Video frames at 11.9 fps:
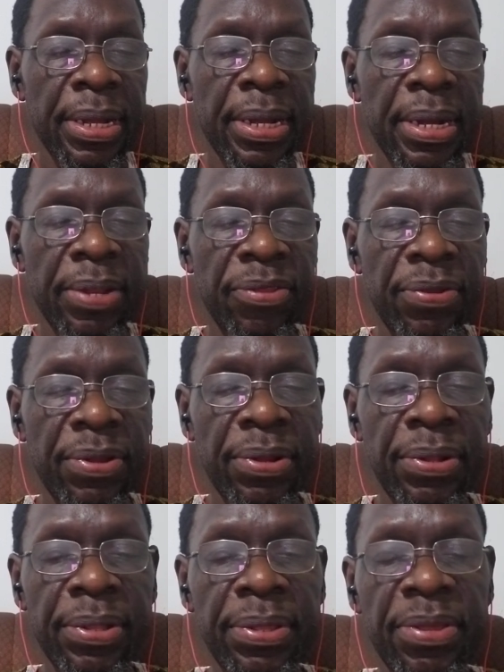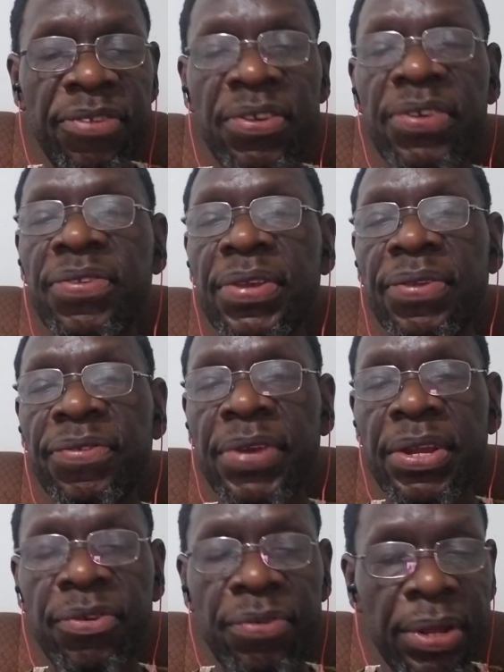until the 16th
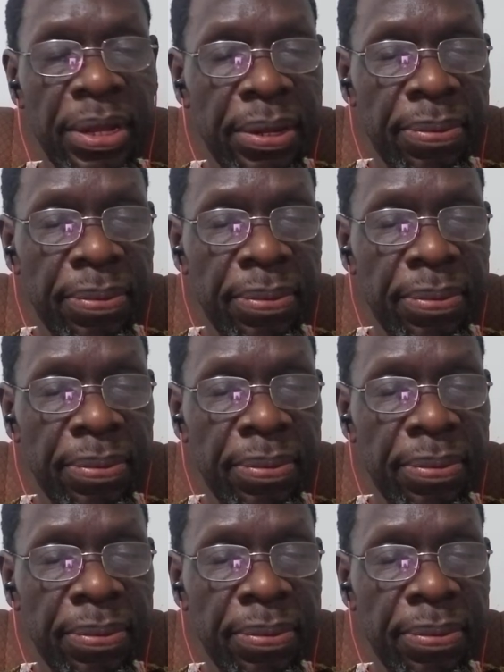century,